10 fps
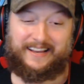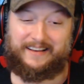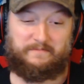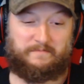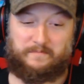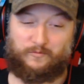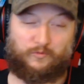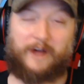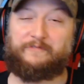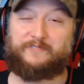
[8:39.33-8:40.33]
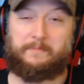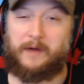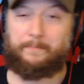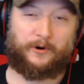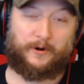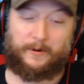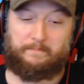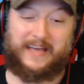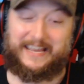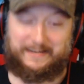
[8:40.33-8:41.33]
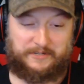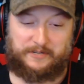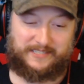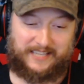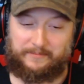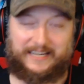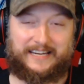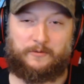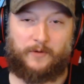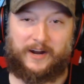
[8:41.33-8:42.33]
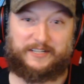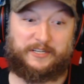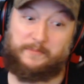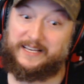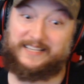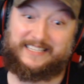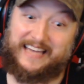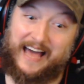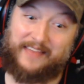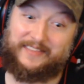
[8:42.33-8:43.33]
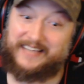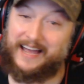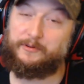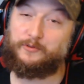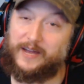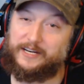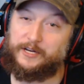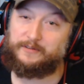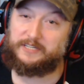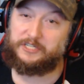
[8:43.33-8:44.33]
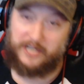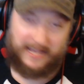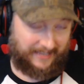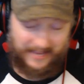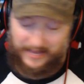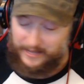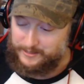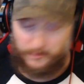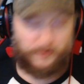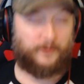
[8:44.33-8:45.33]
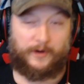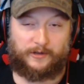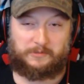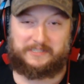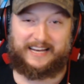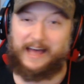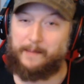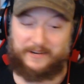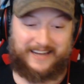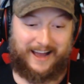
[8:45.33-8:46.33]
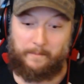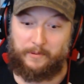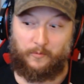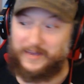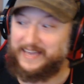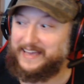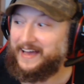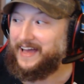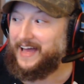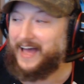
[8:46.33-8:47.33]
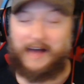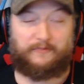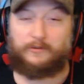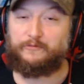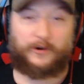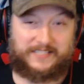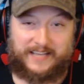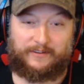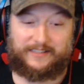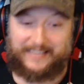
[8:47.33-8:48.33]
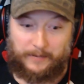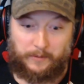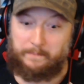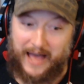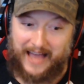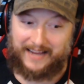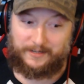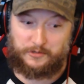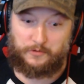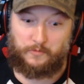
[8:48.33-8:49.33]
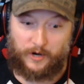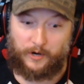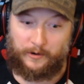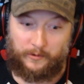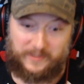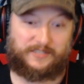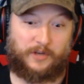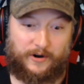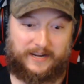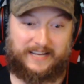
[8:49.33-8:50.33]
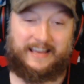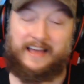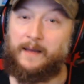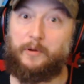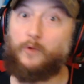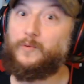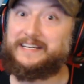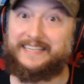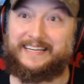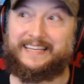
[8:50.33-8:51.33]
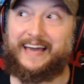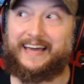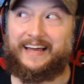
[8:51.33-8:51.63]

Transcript: roughed him up or made him do something he didn't want to do because he had the time to write a note to Jake. So who knows what's going to happen now, but we have reversed everything and we're back to where we started. But we did get